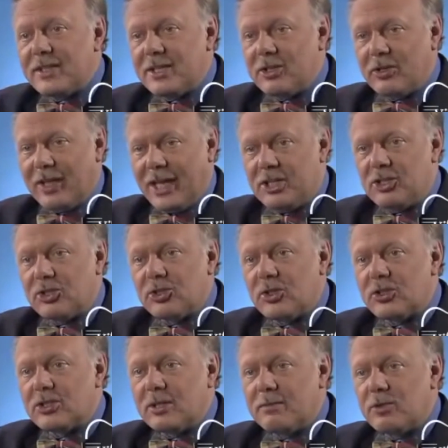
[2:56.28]
intonation
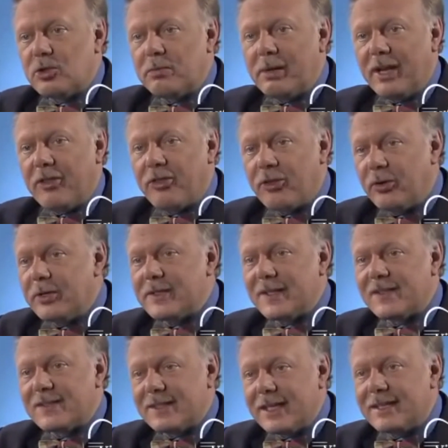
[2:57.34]
system to play thirds
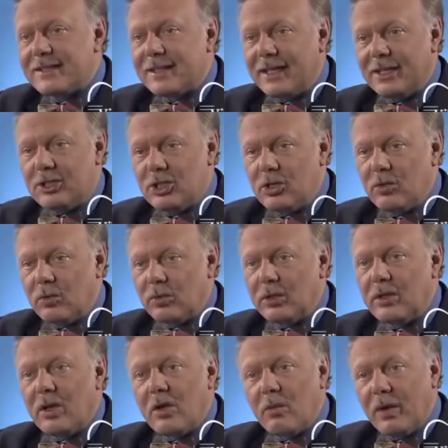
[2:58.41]
and sixths in tune
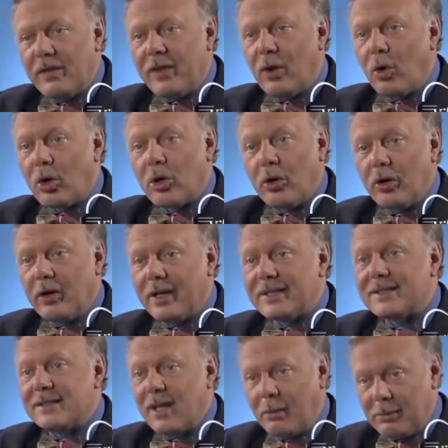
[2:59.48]
when they occur
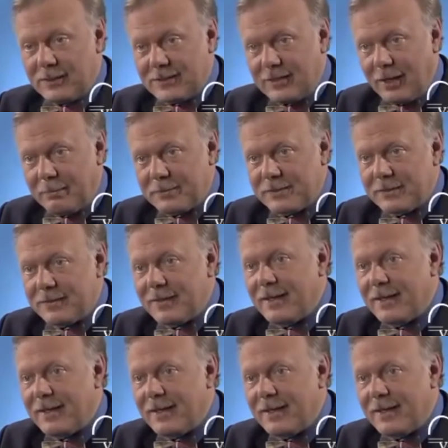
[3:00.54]
as double stops.